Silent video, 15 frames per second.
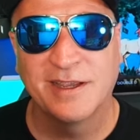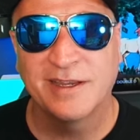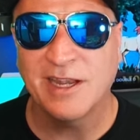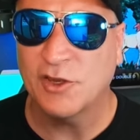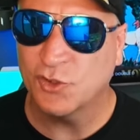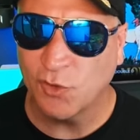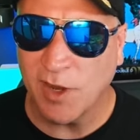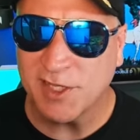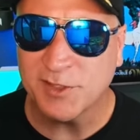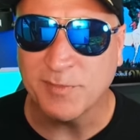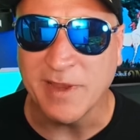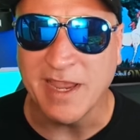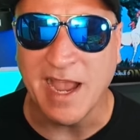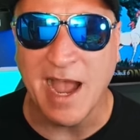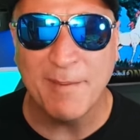Now trust
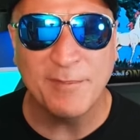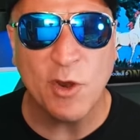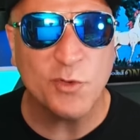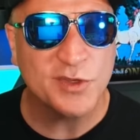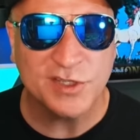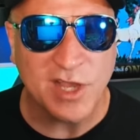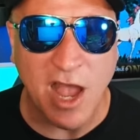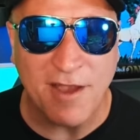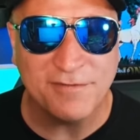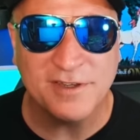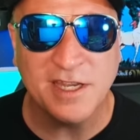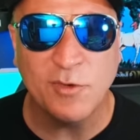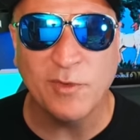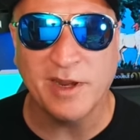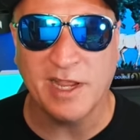me, I'm no
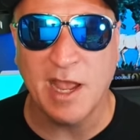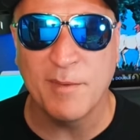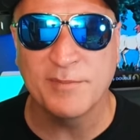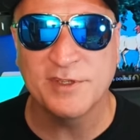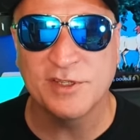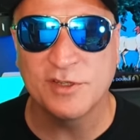softie when it comes